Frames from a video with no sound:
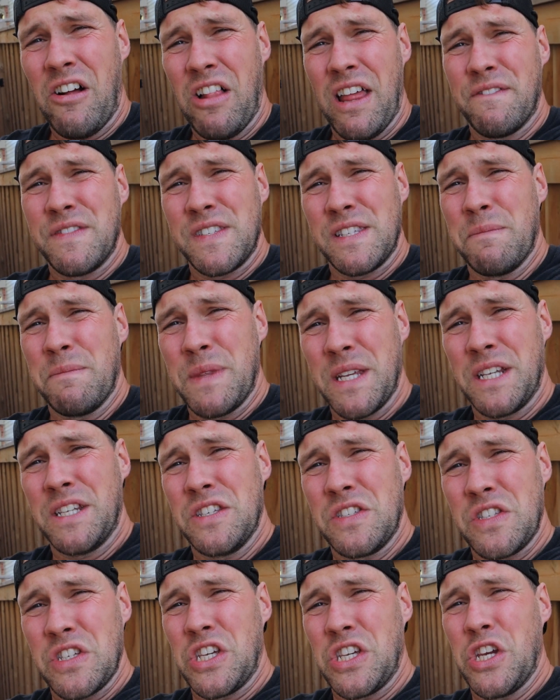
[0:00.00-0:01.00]
I'll have something
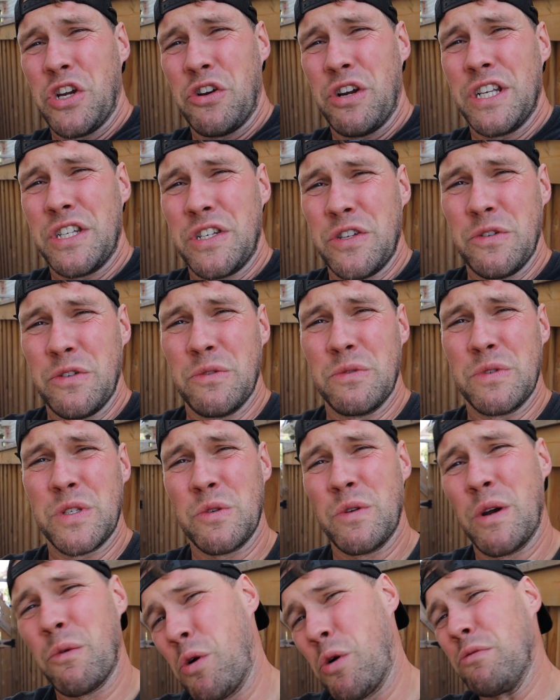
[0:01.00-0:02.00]
to secure it to
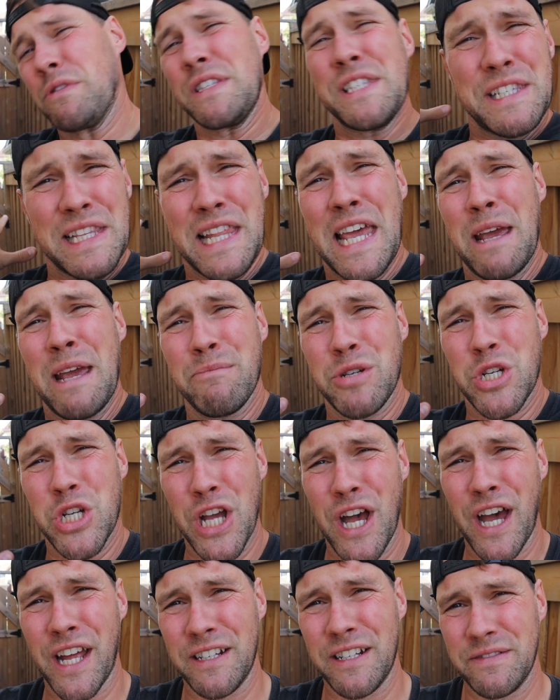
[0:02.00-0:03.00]
so it won't slam
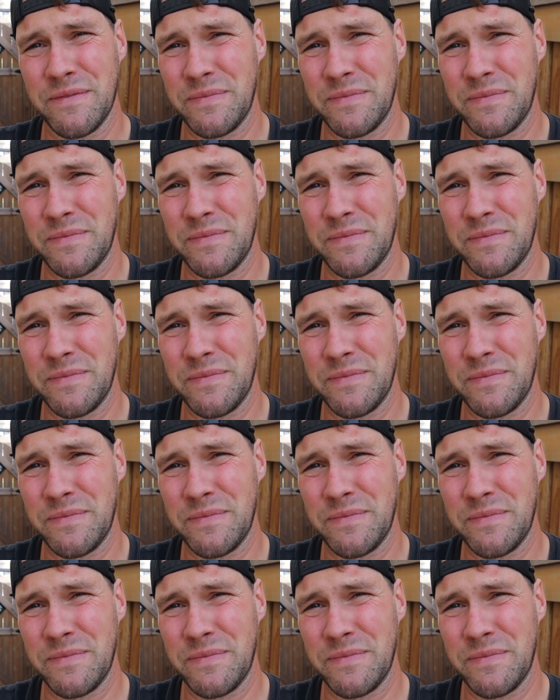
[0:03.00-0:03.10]
shut.